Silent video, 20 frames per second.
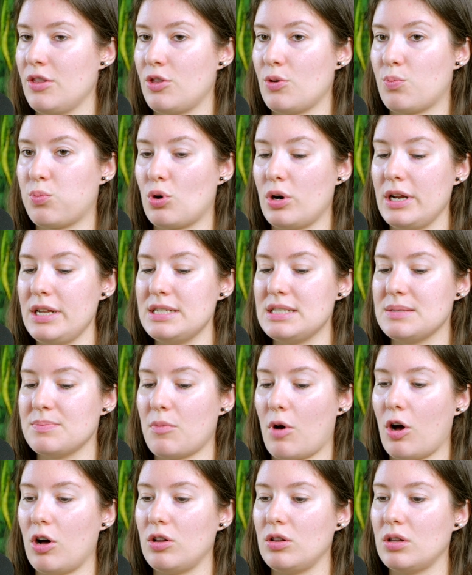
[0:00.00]
They're pretty
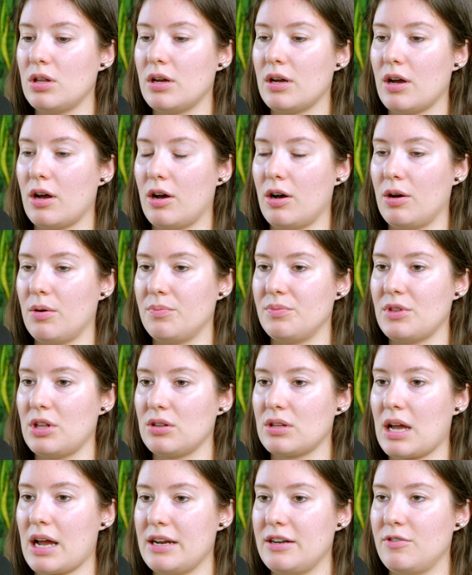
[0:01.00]
small.
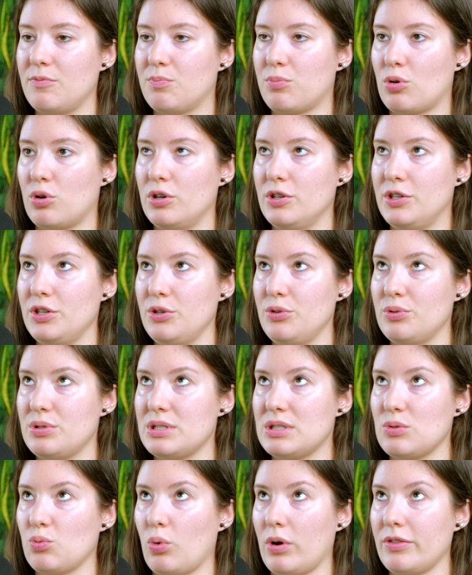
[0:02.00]
They'll kind of
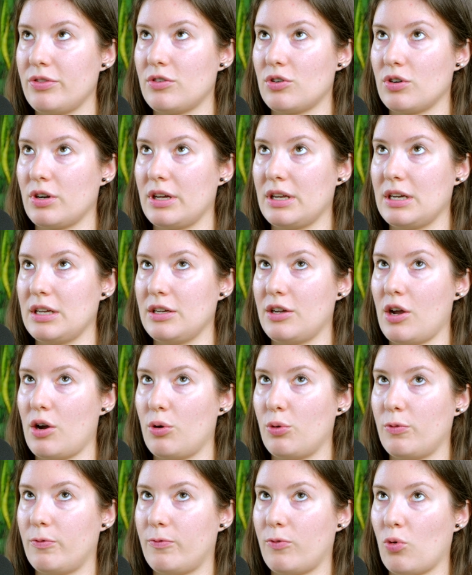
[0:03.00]
produce what they're going to
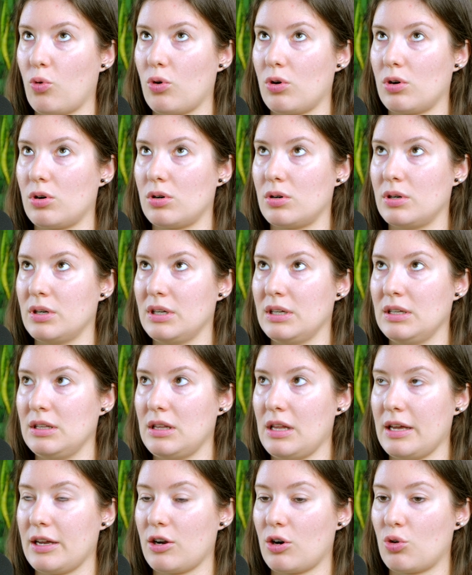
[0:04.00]
go for
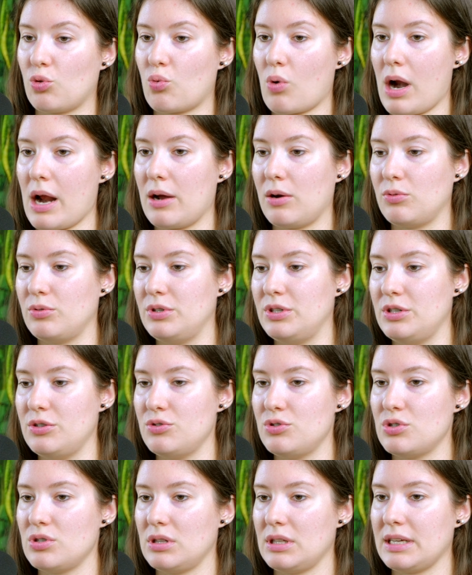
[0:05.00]
like around
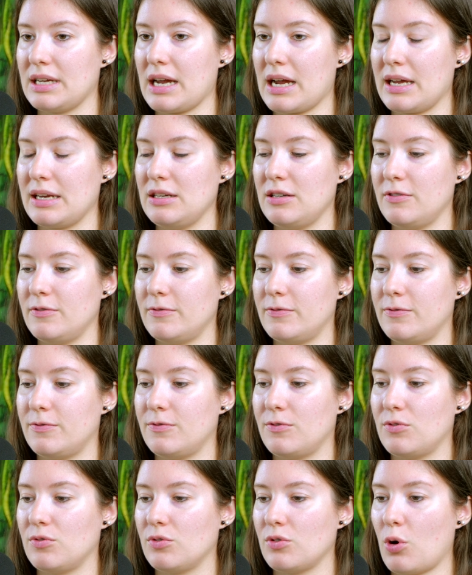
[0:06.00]
usually kind of
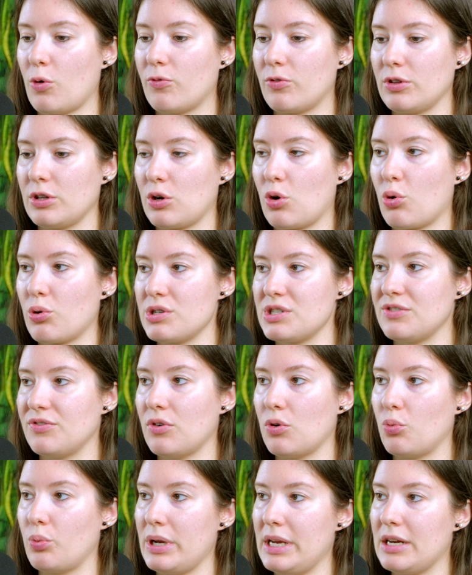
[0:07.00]
over the course of
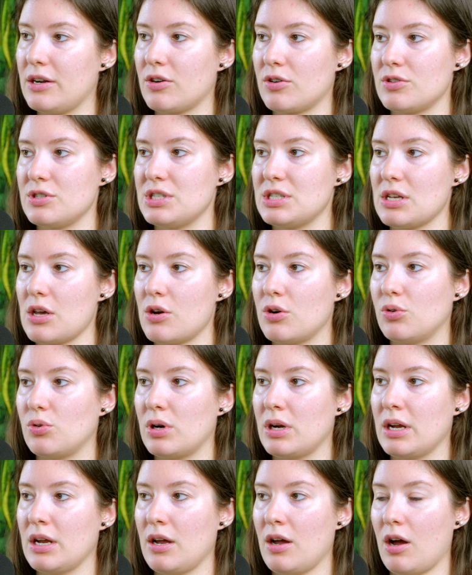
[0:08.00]
a week or so.
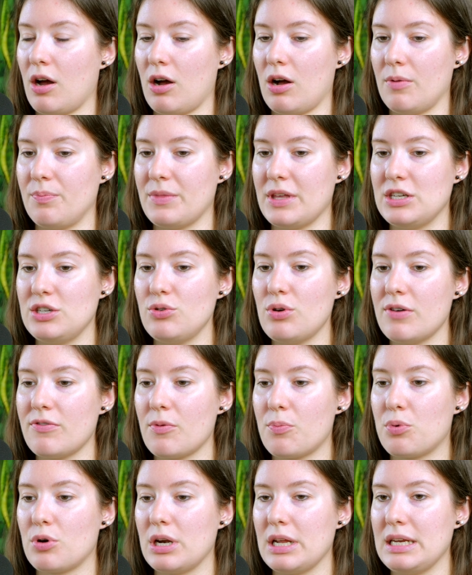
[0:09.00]
They do have
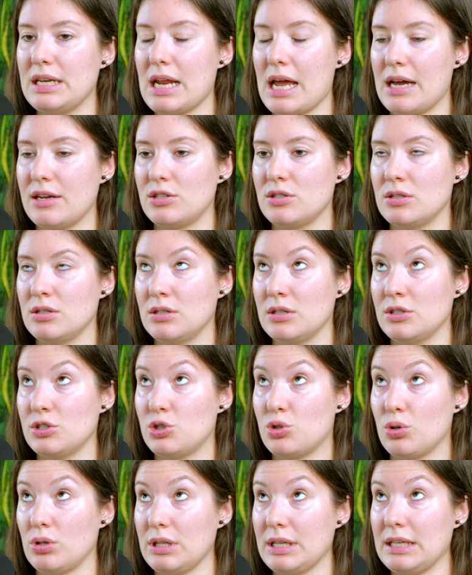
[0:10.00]
a pretty
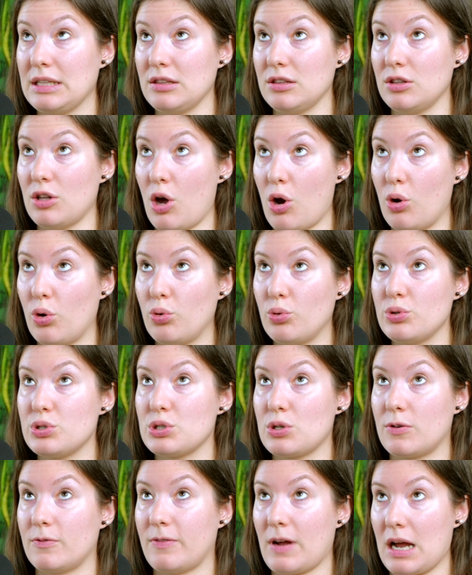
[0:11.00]
naturally low
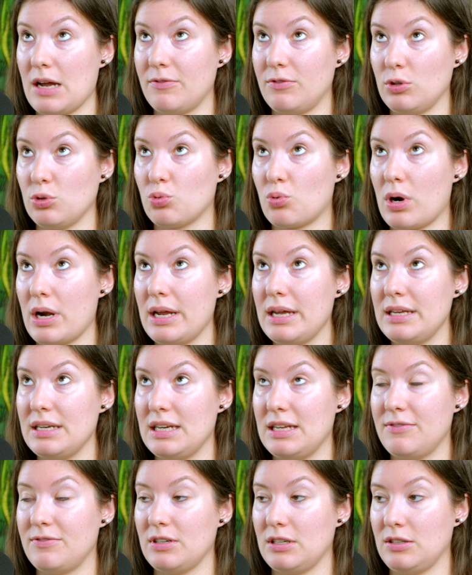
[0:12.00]
survival rate,
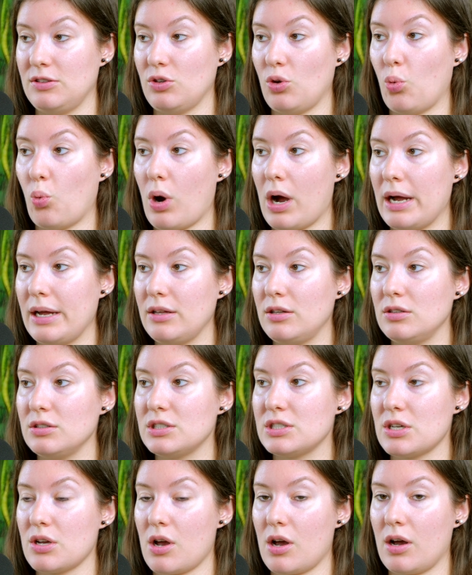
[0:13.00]
even in the wild.